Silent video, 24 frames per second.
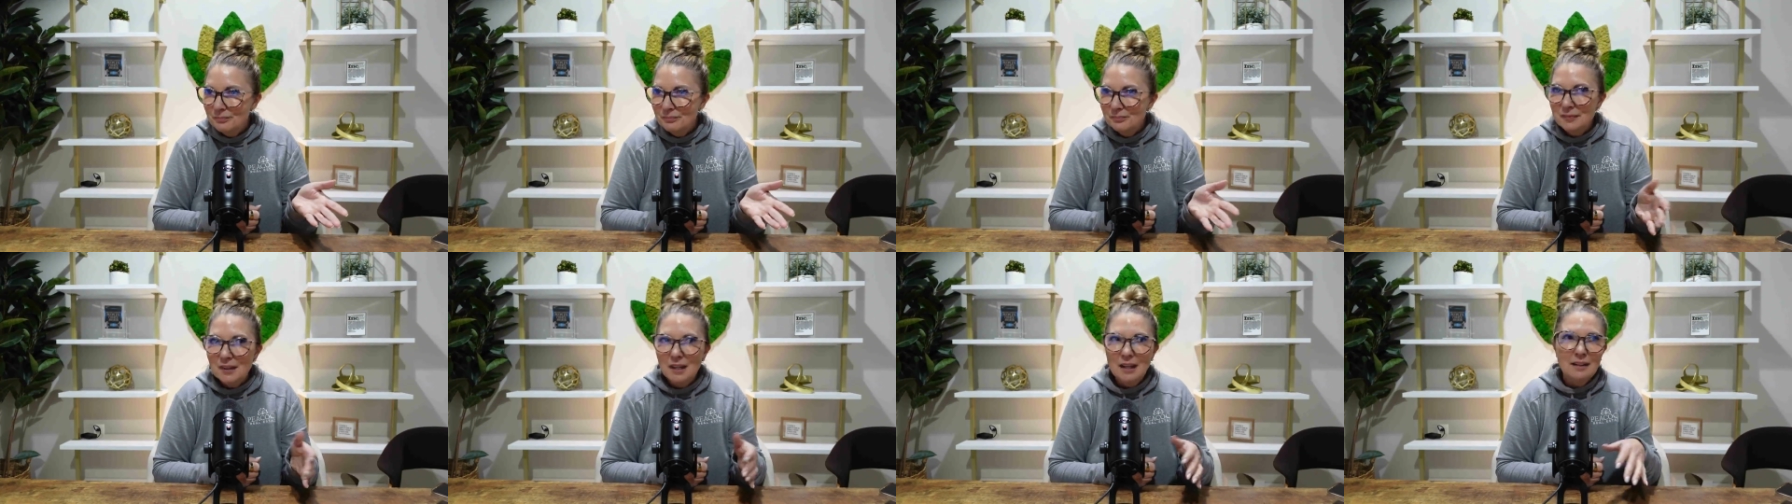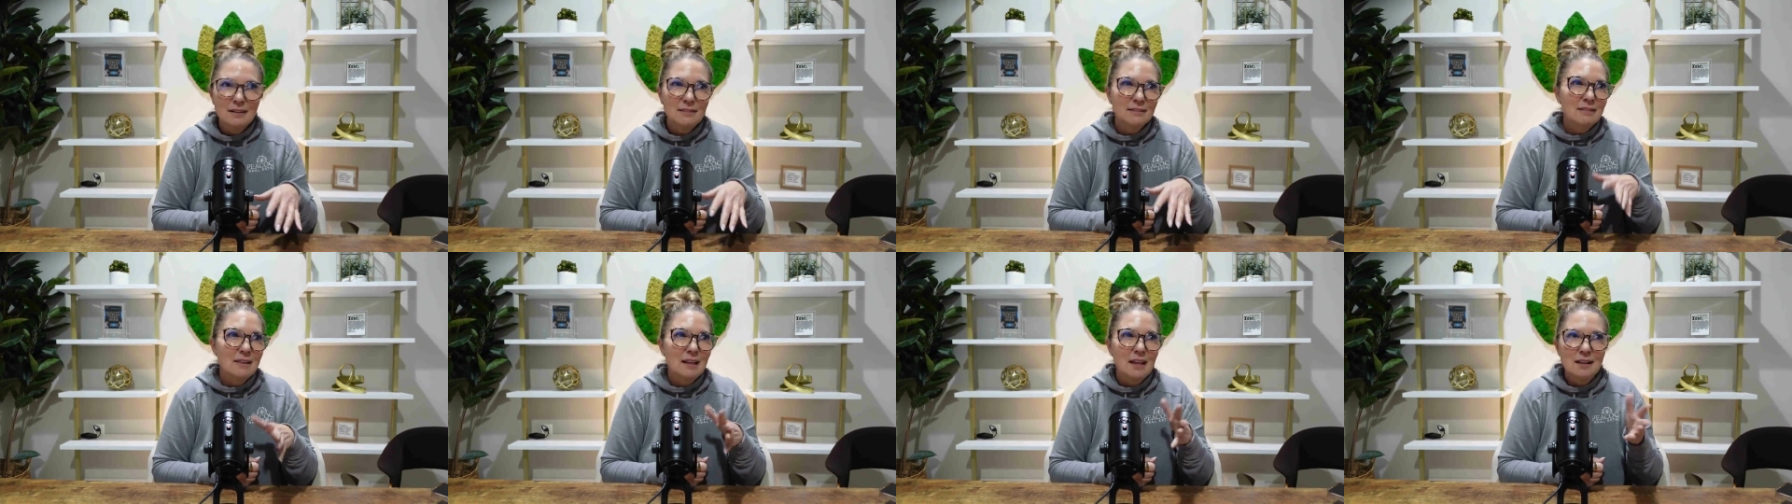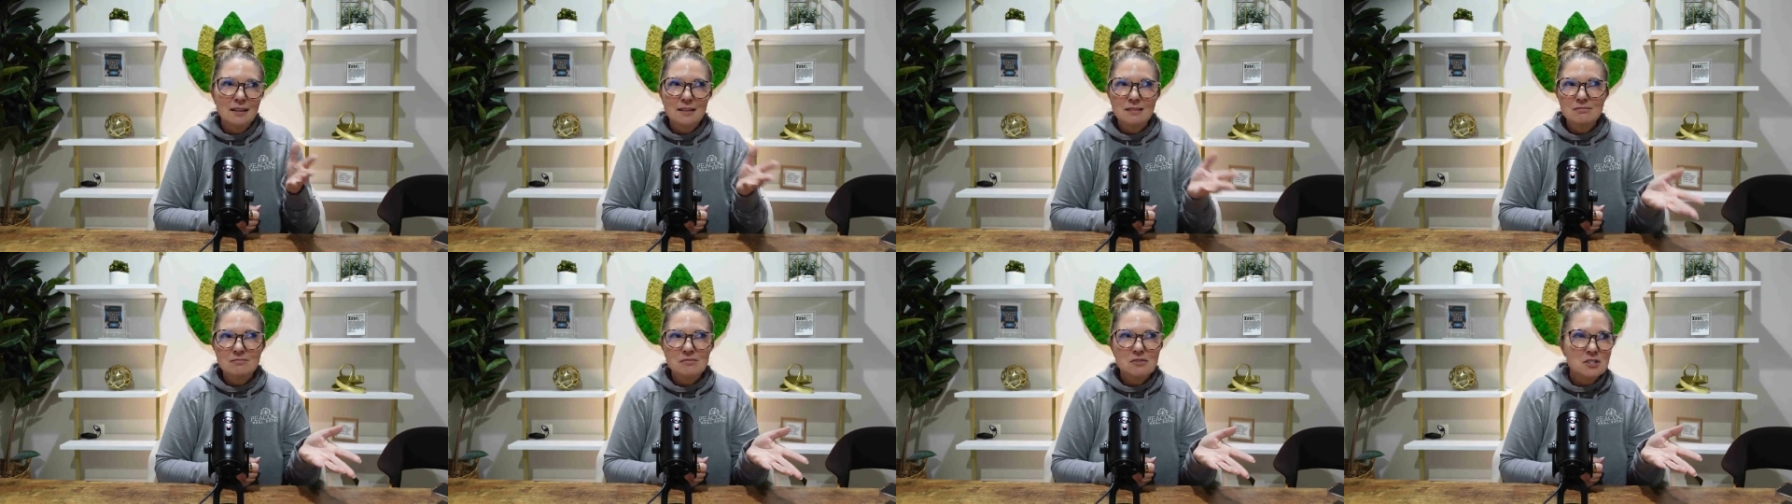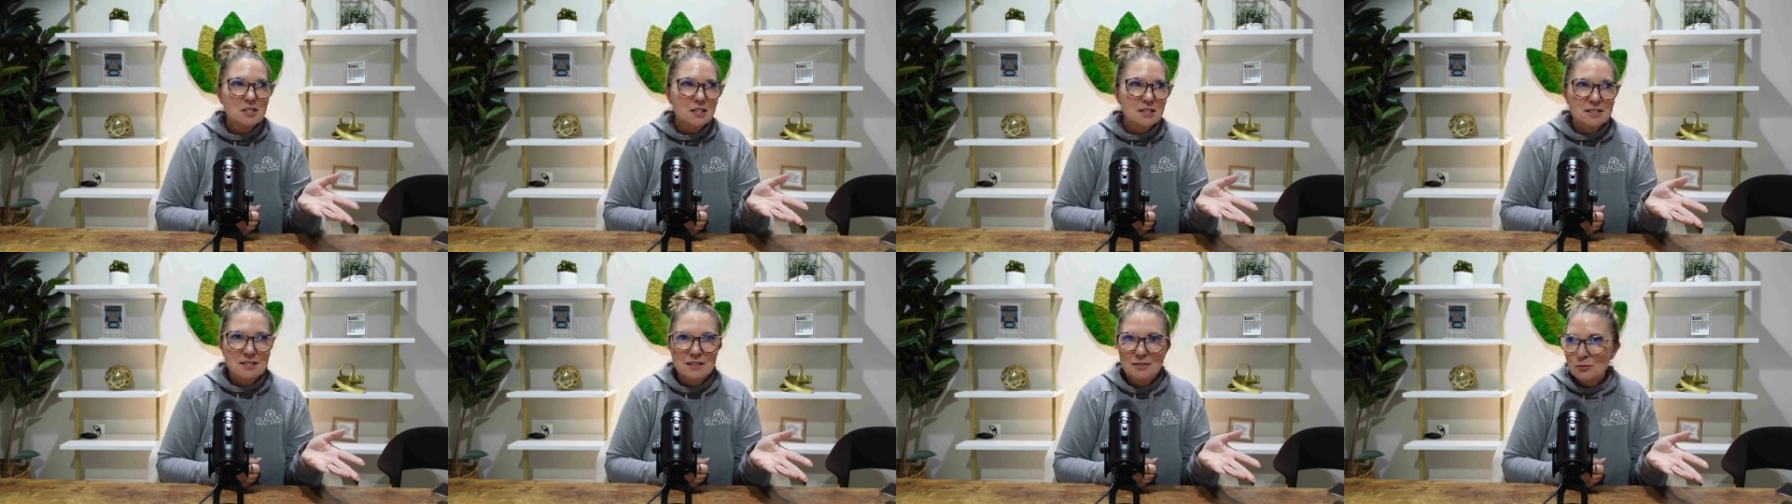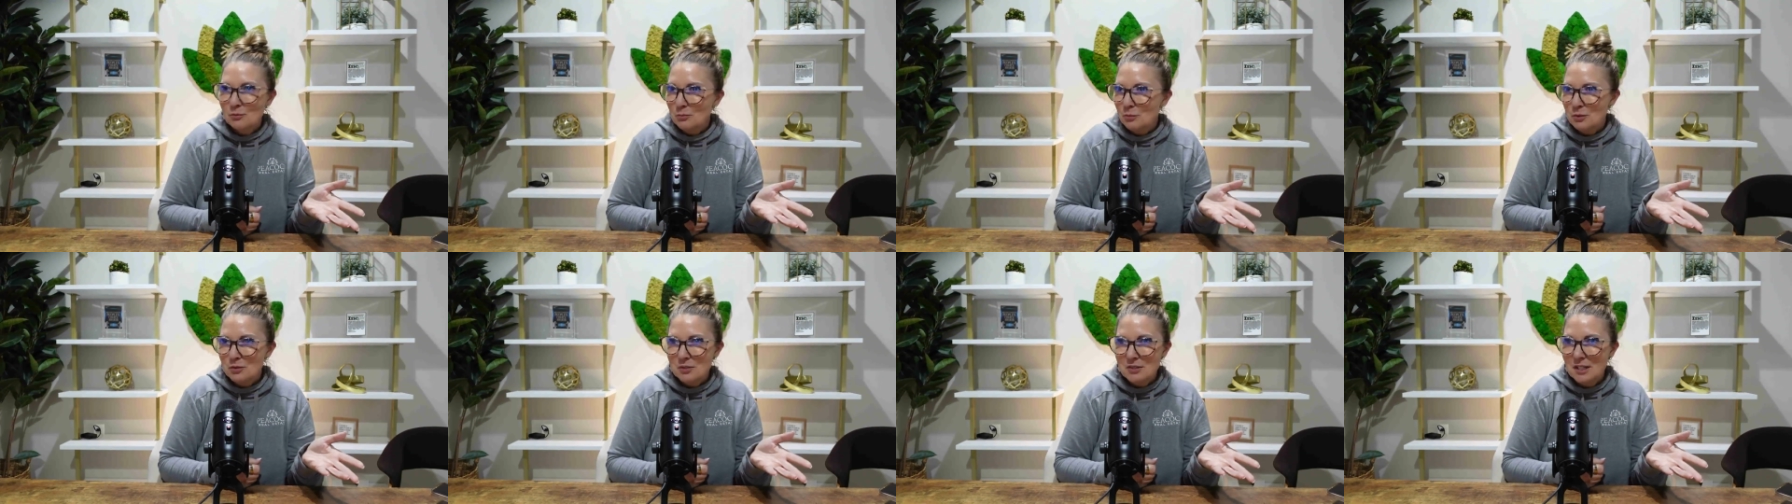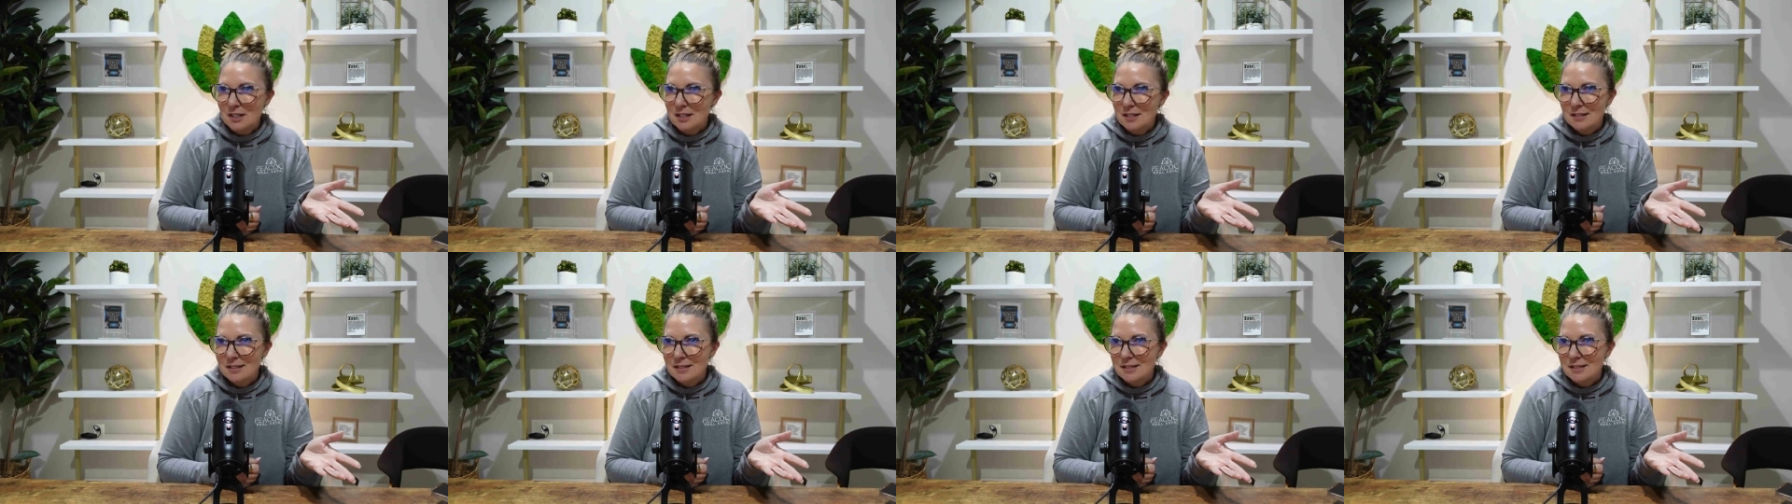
that that six seven percent